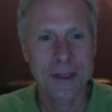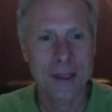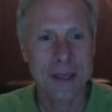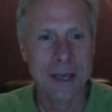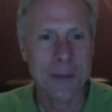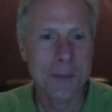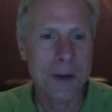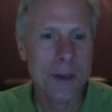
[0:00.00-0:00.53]

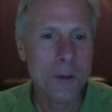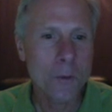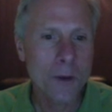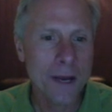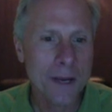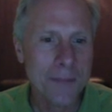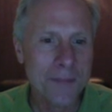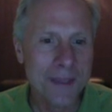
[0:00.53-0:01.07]
And by the
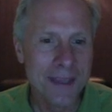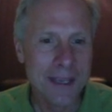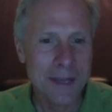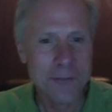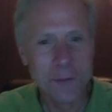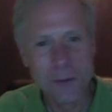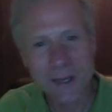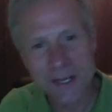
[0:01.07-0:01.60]
way,
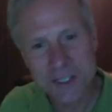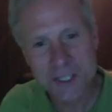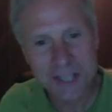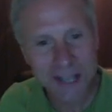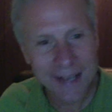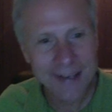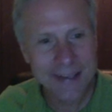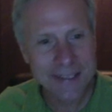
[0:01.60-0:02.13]
if you get a
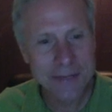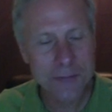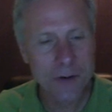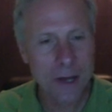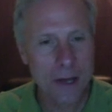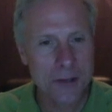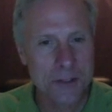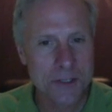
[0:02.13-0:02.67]
slightly different
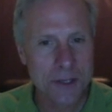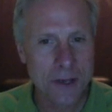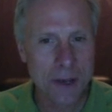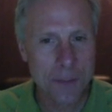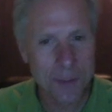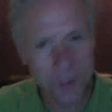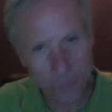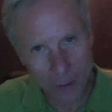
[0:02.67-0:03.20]
answer,
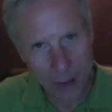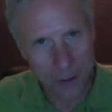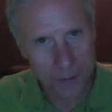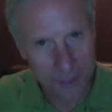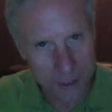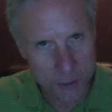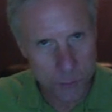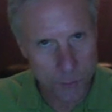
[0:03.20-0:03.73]
I've been
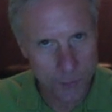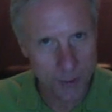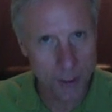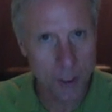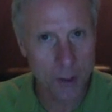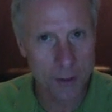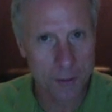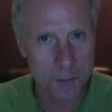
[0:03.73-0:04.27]
rounding as we've been
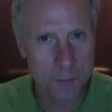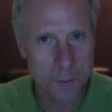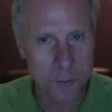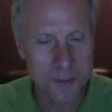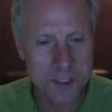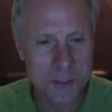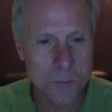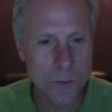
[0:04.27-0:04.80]
going through
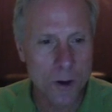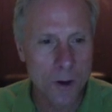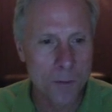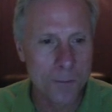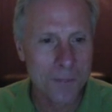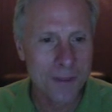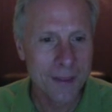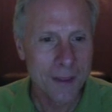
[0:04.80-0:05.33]
this
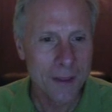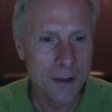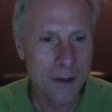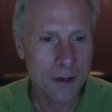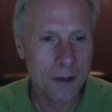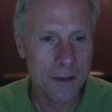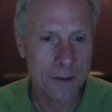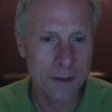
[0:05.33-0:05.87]
problem.
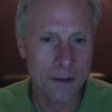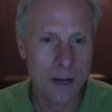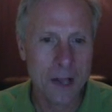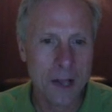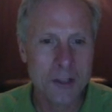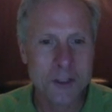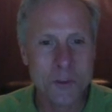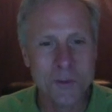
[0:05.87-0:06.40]
An
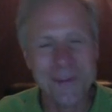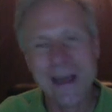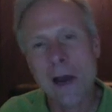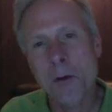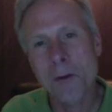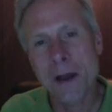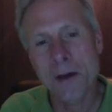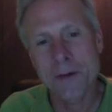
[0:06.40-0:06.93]
answer without
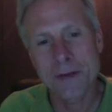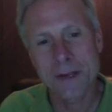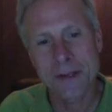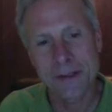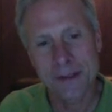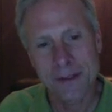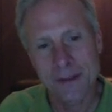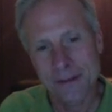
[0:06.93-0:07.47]
rounding
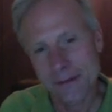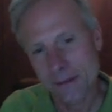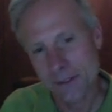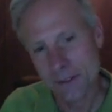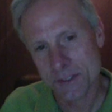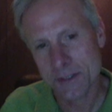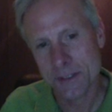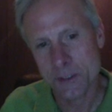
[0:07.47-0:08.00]

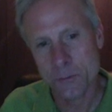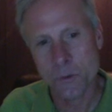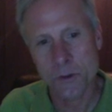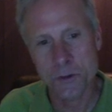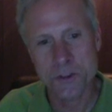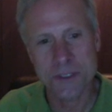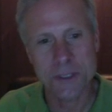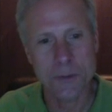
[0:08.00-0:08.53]
is what you
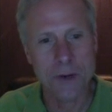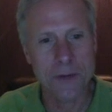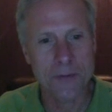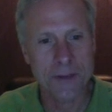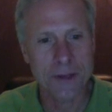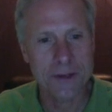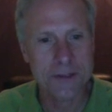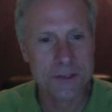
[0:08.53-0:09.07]
see right
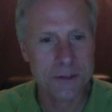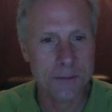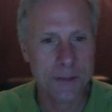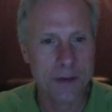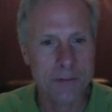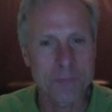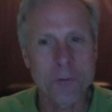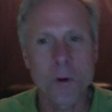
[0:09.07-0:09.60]
there. So
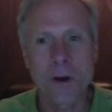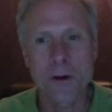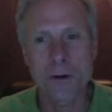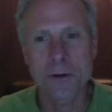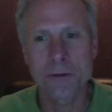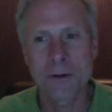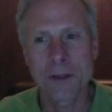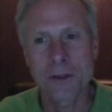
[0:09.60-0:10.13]
about
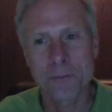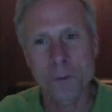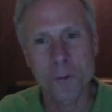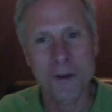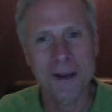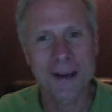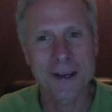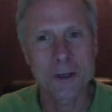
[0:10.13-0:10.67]

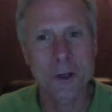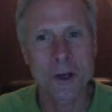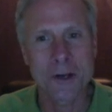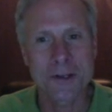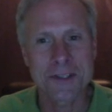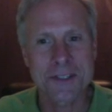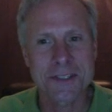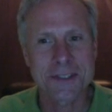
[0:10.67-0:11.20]

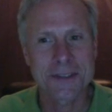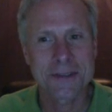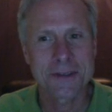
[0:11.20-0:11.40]
$449.